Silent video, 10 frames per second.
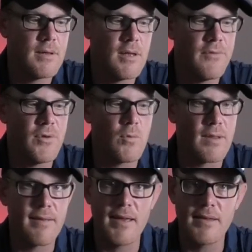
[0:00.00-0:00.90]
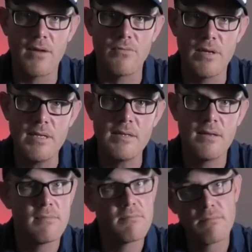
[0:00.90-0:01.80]
If you want to take that risk,
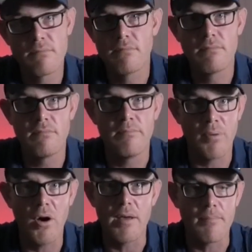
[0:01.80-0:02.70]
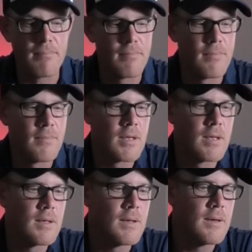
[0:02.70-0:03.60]
buy them.
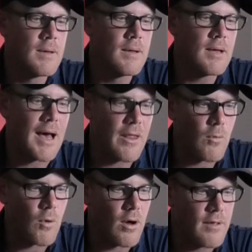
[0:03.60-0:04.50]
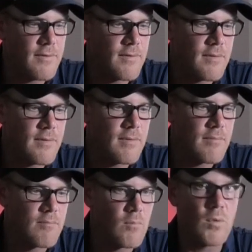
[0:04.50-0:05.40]
Otherwise,
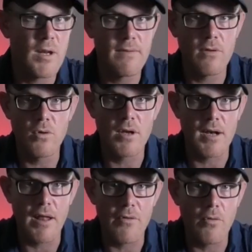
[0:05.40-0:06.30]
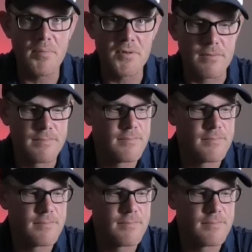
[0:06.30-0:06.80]
we need to look at another option.